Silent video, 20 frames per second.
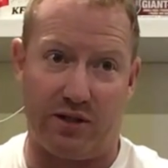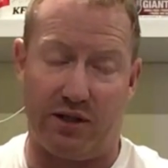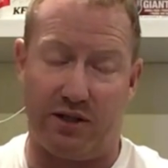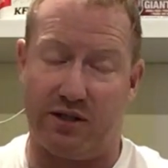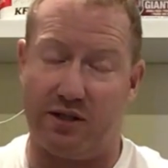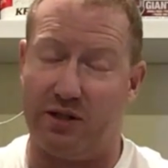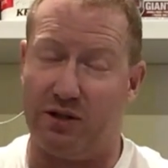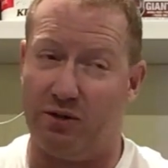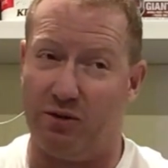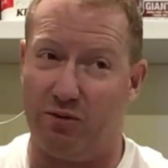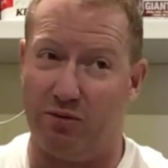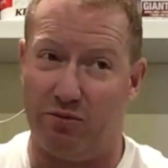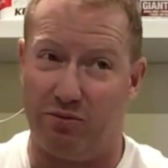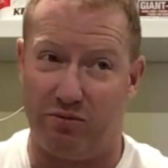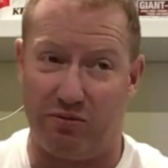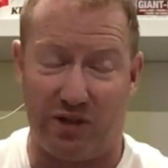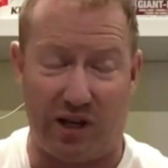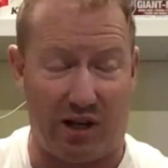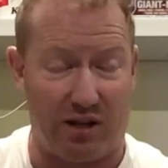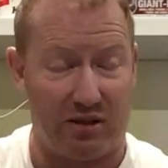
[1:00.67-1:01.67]
There's still
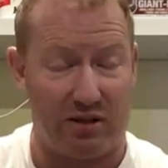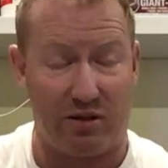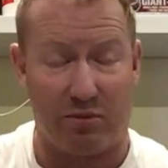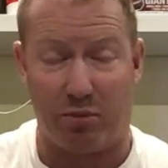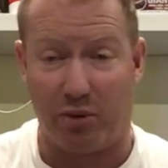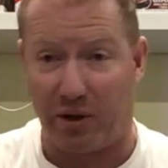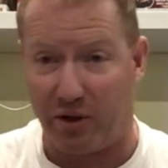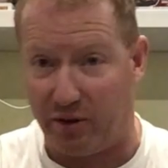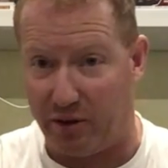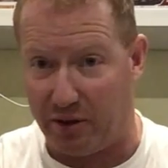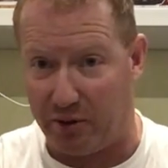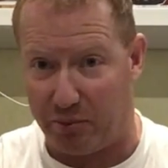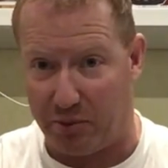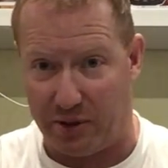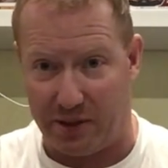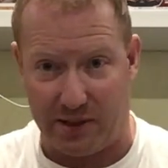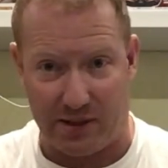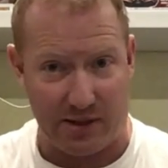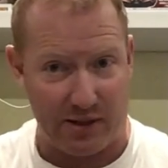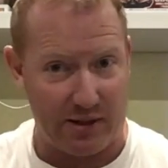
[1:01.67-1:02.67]
tons of bricklink
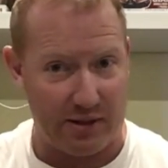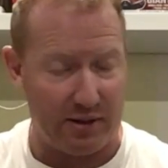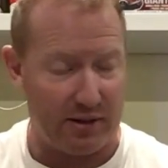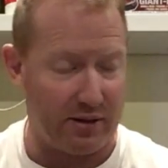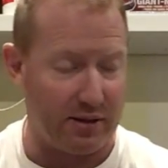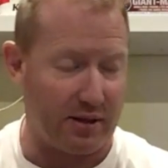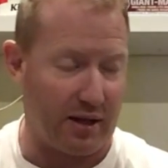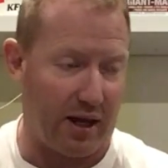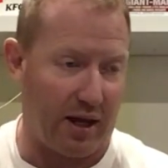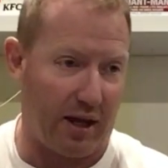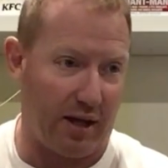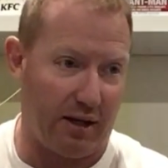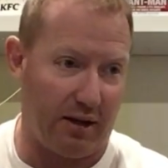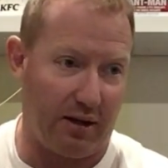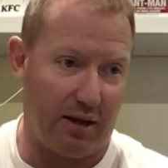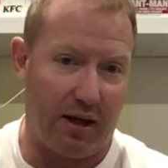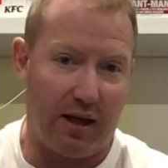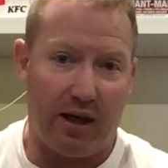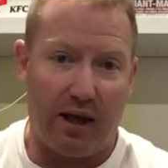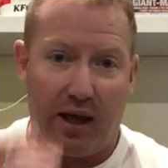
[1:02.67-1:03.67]
pieces and
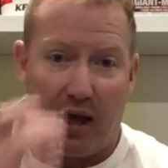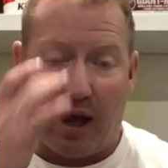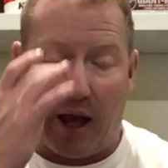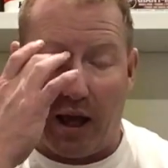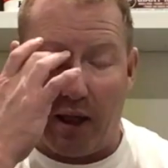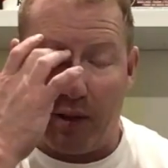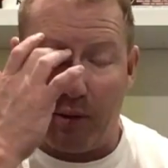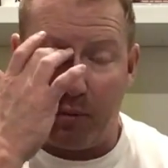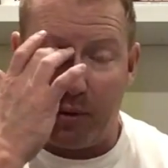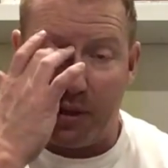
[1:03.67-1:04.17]
other